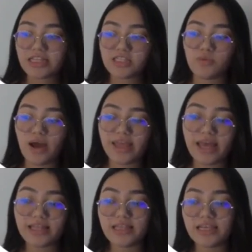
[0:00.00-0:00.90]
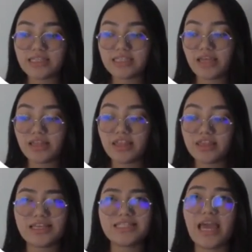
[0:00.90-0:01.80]
That's why I list the
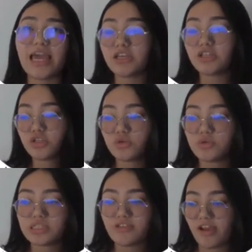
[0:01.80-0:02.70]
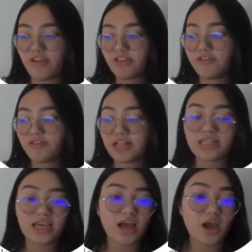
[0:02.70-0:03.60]
things I can choose if ever it
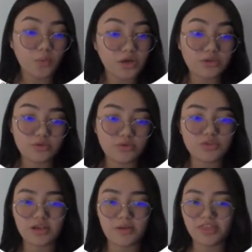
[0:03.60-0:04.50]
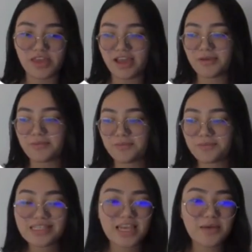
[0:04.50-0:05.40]
feels like I want to do something.
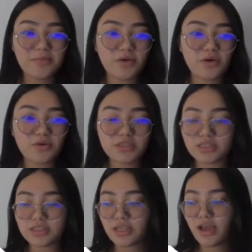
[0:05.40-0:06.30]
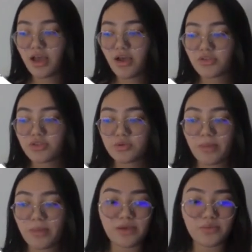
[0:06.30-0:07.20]
Same goes to
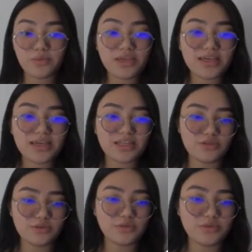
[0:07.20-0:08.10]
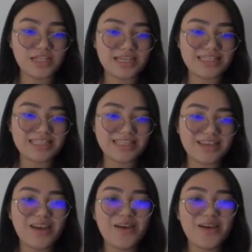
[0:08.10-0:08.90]
my weekend to-do list.